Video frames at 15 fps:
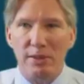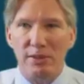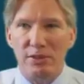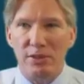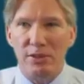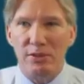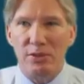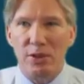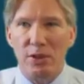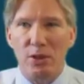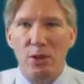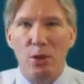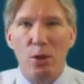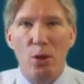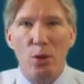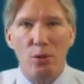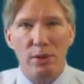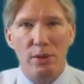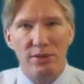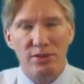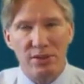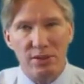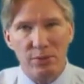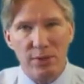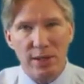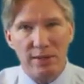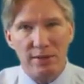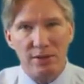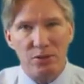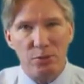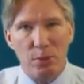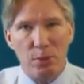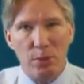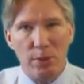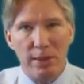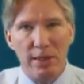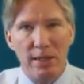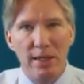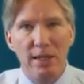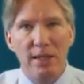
This is the holistic vantage point.